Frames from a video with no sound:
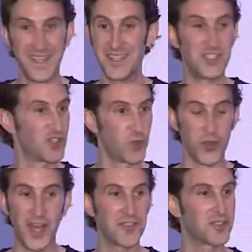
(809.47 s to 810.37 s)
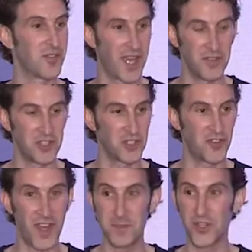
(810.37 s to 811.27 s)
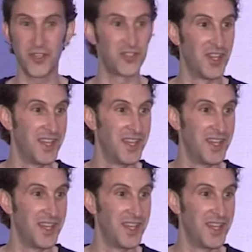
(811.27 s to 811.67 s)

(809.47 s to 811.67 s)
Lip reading: just will not survive at GISFAB because